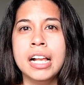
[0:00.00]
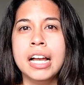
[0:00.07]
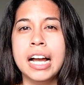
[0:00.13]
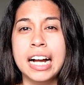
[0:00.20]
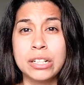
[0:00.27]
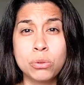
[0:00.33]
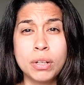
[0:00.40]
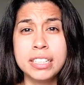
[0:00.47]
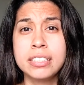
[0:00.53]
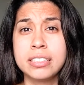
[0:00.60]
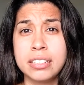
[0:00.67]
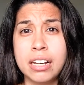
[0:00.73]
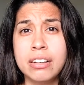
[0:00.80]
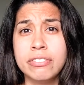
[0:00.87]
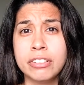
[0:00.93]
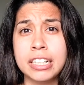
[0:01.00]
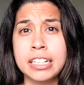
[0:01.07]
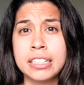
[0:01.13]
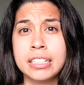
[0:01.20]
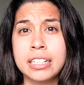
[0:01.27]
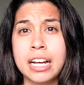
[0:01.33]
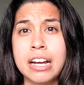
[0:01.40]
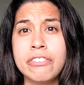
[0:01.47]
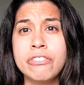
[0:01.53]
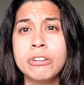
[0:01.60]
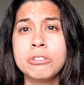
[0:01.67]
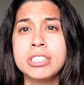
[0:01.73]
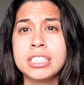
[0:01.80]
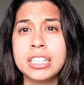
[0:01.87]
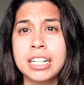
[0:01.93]
At Quest Software, I
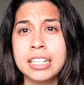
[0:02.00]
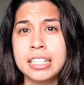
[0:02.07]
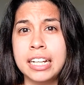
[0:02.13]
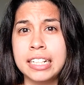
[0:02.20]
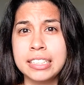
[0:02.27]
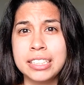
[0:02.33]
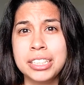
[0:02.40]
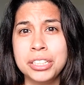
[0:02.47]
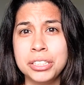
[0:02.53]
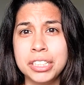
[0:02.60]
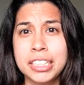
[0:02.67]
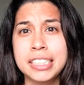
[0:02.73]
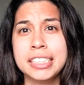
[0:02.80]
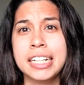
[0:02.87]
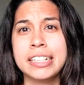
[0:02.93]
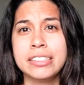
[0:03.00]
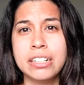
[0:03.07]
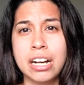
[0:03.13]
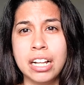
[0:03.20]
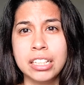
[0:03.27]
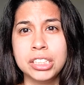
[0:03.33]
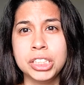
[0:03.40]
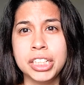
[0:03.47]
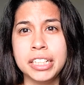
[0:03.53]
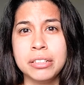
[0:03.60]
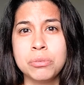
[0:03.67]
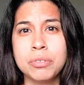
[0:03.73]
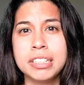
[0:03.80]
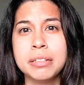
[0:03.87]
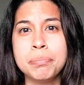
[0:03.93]
focused on execution and technology
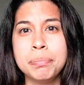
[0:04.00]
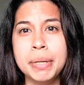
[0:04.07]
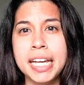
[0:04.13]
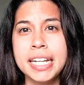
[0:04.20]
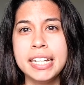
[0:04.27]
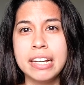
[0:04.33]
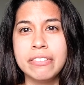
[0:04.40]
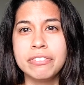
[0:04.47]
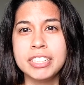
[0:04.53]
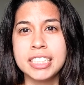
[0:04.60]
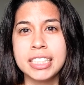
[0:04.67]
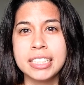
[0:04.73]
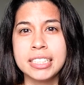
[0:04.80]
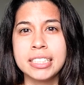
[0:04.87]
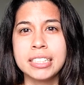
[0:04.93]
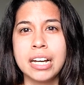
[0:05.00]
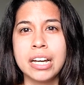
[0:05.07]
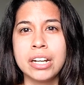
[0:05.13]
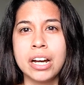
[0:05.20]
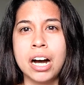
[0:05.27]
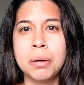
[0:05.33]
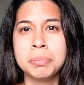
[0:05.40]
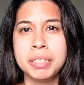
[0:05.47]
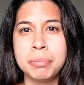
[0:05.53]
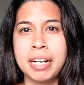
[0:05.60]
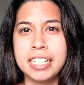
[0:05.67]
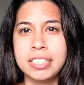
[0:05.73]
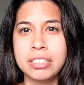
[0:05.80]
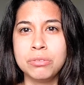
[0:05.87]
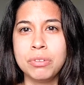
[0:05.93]
with a big emphasis on
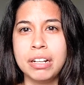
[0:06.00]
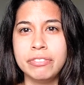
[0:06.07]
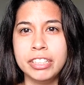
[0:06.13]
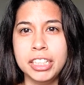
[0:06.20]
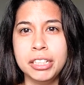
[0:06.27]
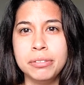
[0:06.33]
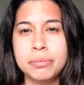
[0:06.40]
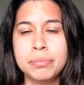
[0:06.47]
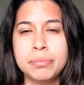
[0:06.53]
optimizing revenue.